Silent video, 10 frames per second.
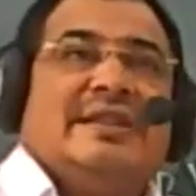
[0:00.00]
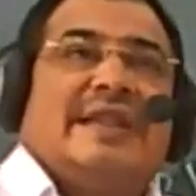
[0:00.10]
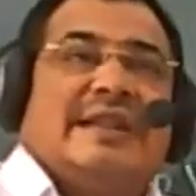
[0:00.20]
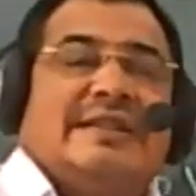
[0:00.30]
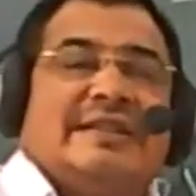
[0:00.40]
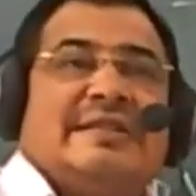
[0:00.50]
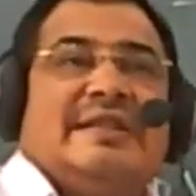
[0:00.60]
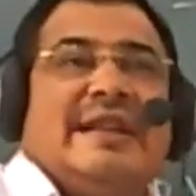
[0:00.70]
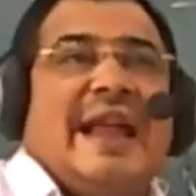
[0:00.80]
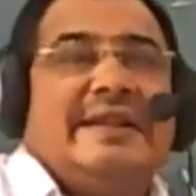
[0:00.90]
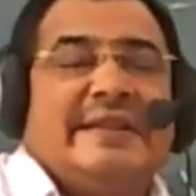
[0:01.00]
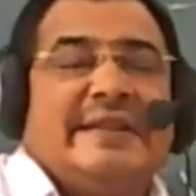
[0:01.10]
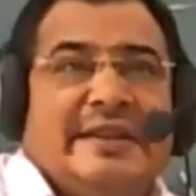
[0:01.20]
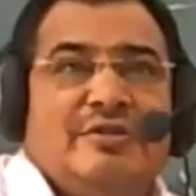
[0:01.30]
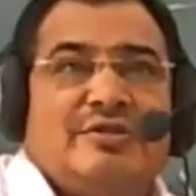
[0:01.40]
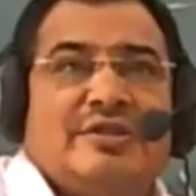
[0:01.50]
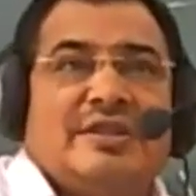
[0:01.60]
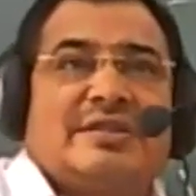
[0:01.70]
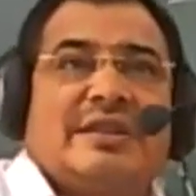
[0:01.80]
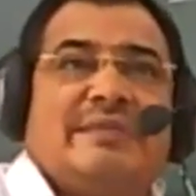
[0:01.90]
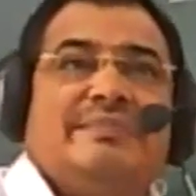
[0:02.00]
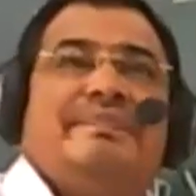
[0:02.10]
that is land tenure system